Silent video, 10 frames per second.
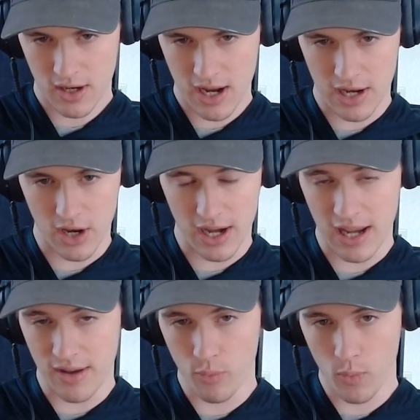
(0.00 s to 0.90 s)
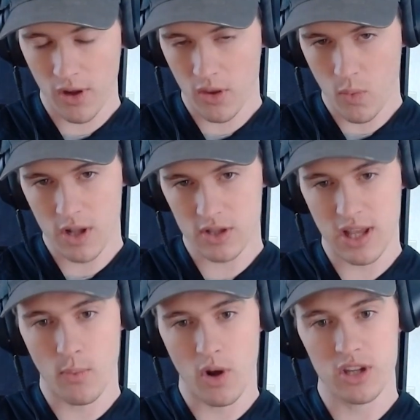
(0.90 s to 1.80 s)
And like, if we're the ones
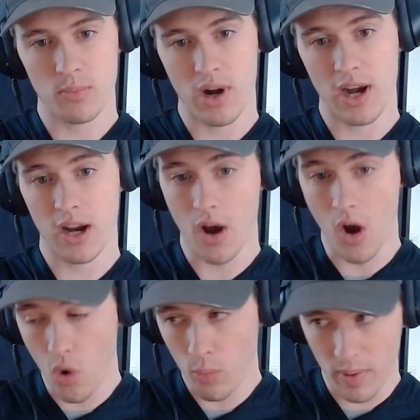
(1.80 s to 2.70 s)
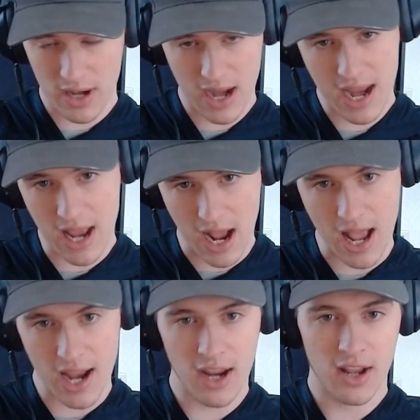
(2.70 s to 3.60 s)
that want to bring open
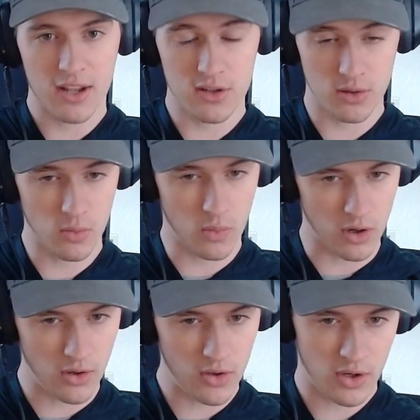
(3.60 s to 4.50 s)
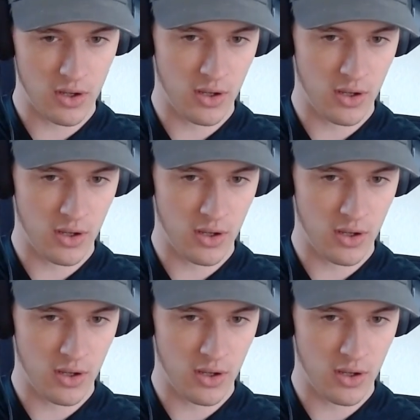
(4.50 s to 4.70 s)
AI to the world,